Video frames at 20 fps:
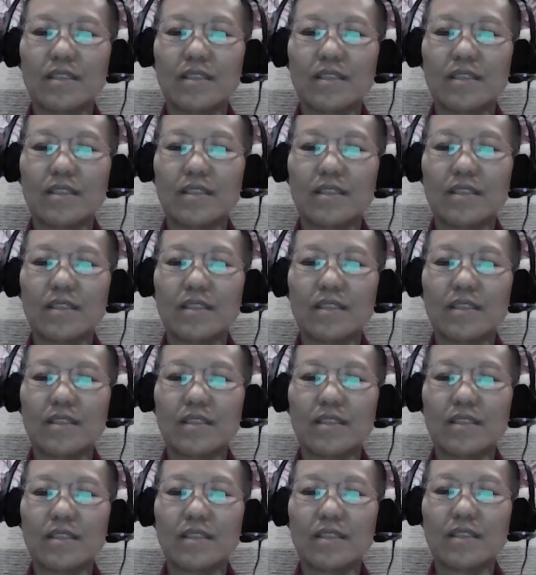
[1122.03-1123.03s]
So in that
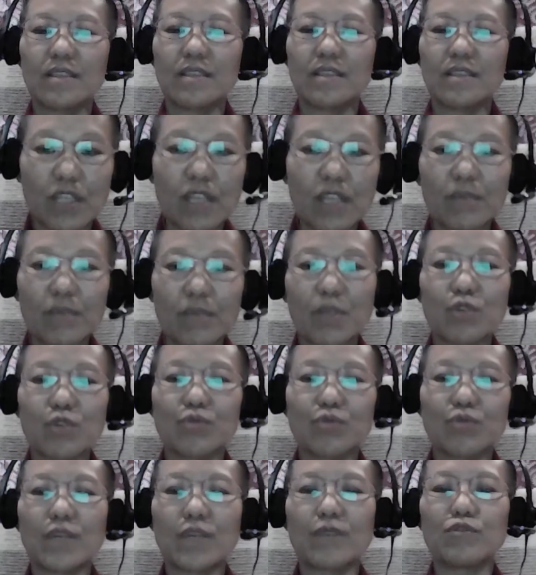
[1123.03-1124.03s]
way we have to think,
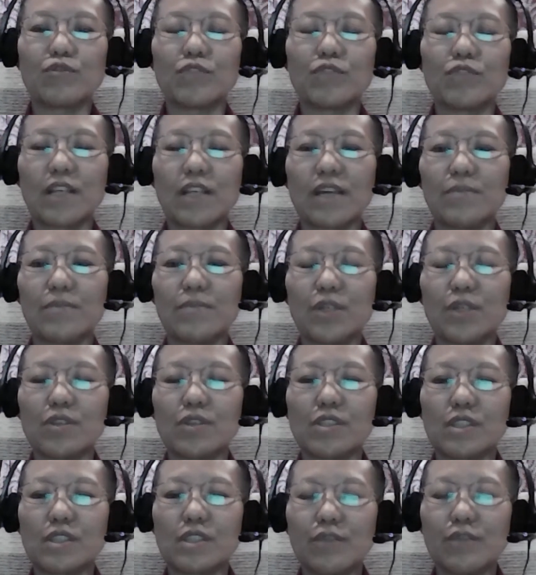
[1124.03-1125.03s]
because we have to rely,
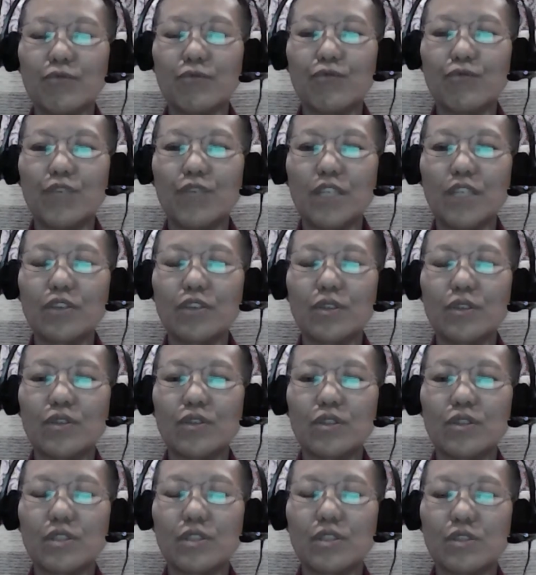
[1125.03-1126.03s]
because if we
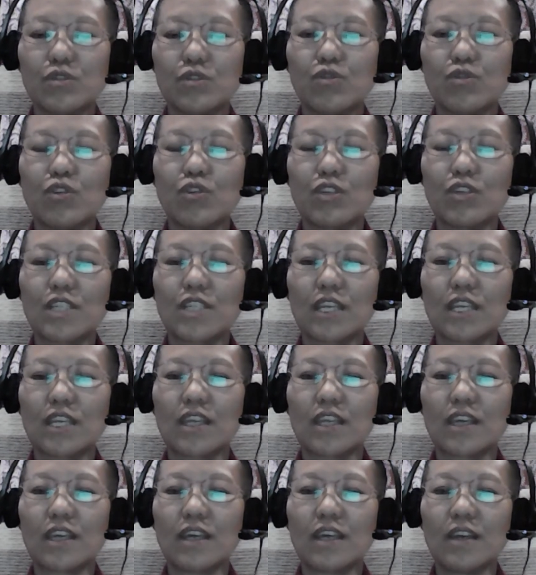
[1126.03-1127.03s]
do not take
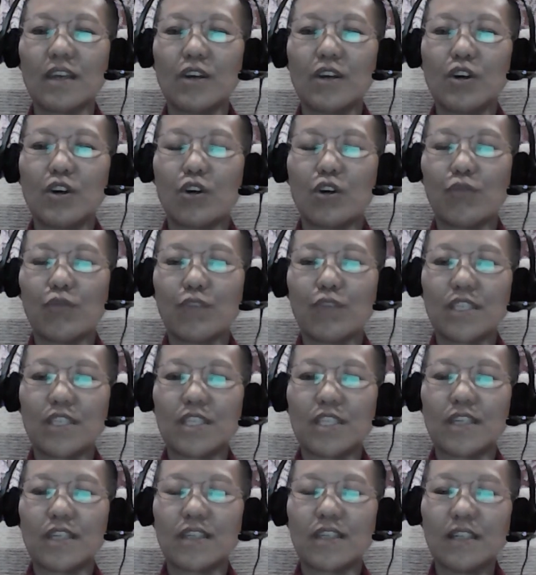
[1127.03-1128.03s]
care of
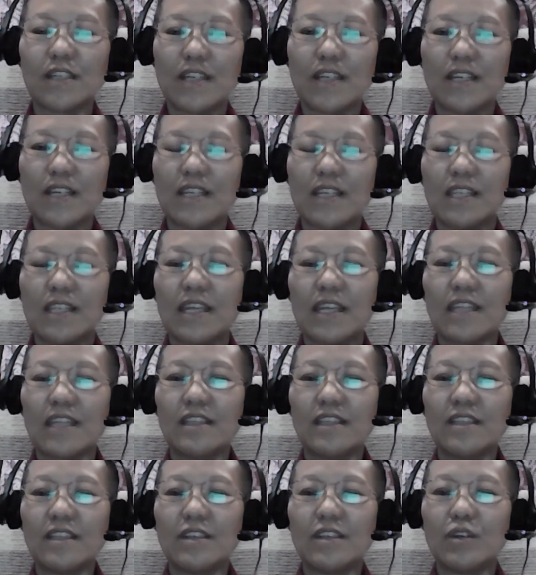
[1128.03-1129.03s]
each other,
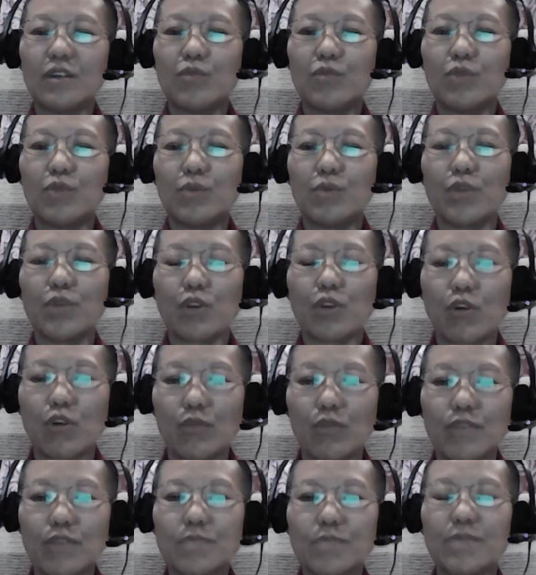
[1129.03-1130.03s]
then we will
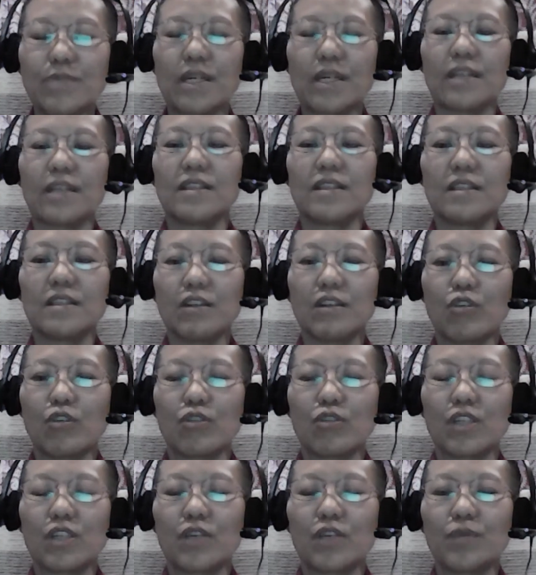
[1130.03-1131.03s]
always be under the
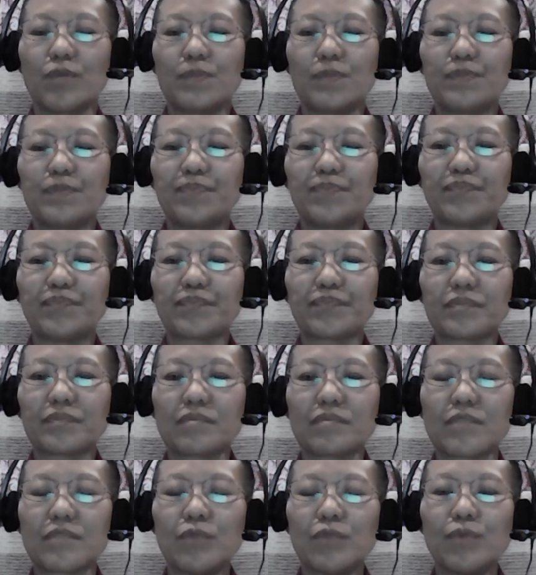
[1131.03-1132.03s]
lockdown.
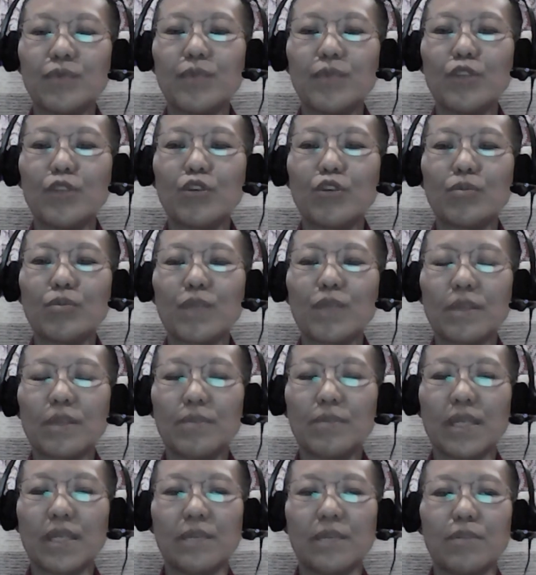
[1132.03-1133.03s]
We will not
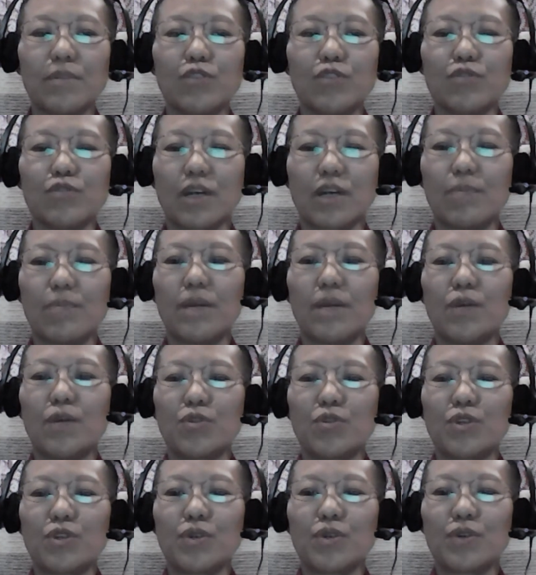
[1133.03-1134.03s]
be able to come
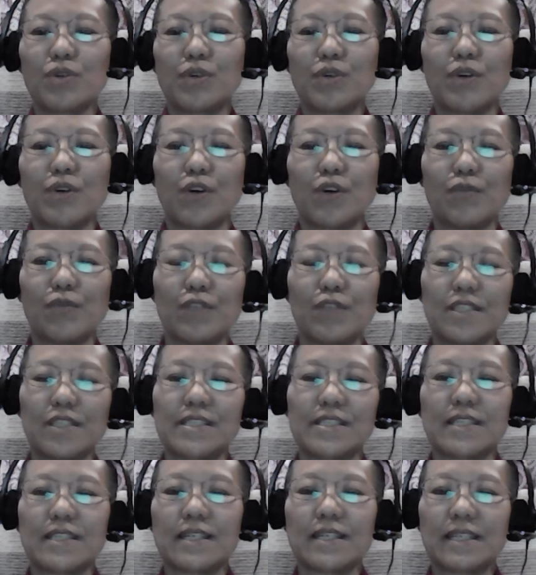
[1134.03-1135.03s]
out of
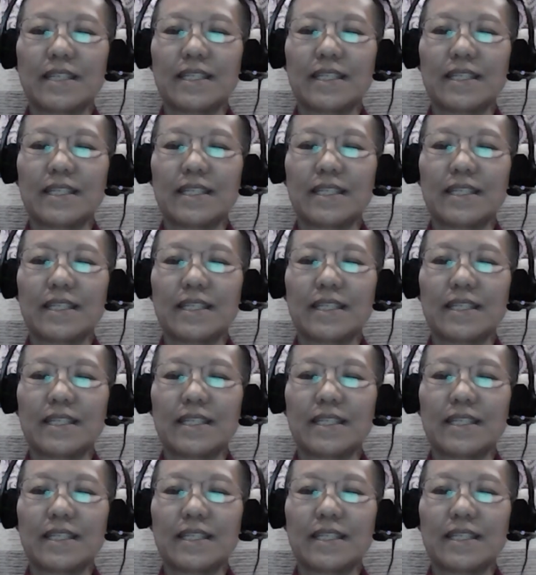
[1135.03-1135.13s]
this.